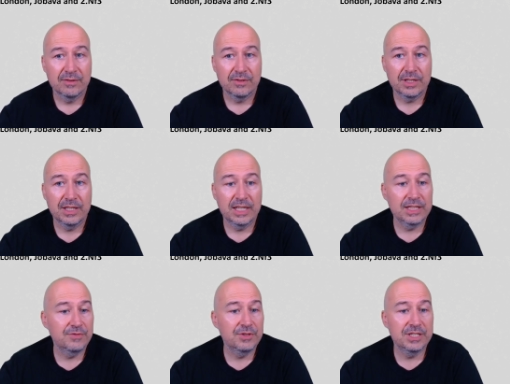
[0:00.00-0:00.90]
Okay, knight
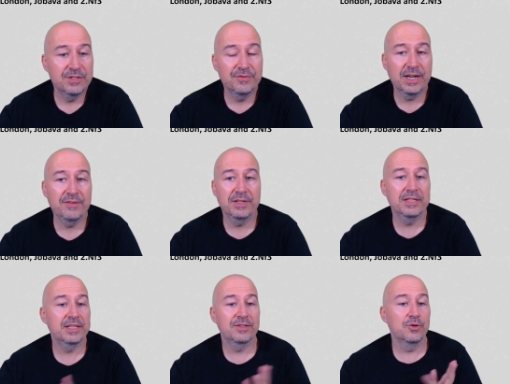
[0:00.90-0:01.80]
f3, c5, and
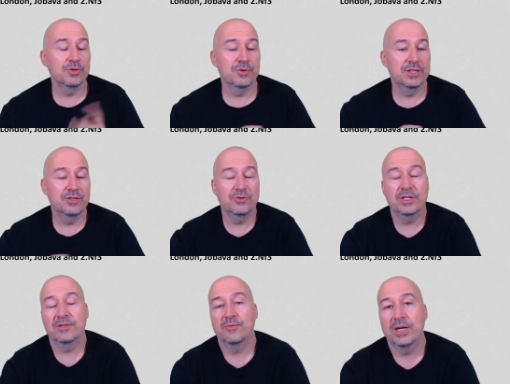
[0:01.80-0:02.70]
those
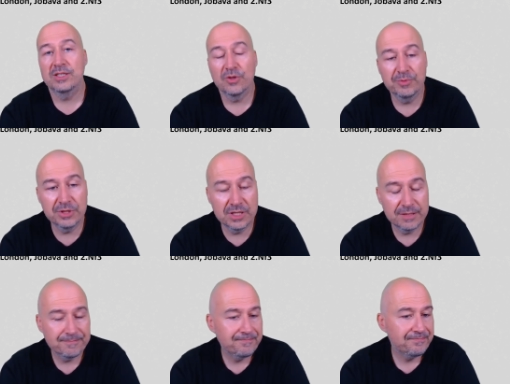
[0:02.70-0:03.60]
are white's options.
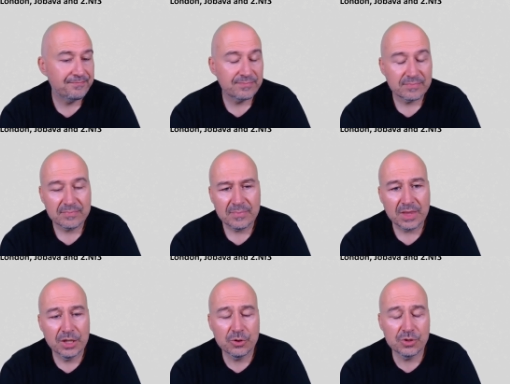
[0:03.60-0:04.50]

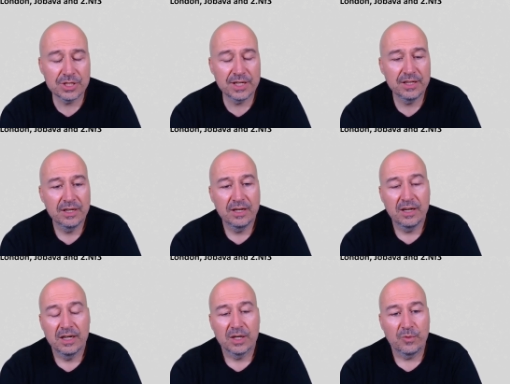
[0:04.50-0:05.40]
You could see
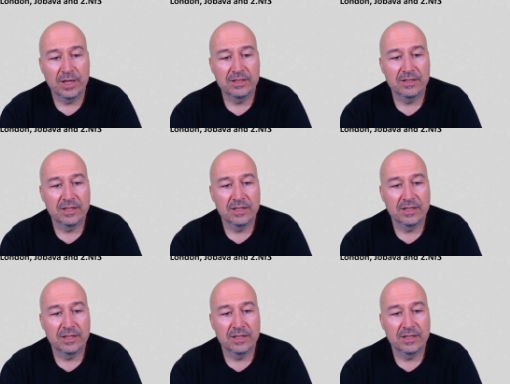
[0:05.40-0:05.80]
quite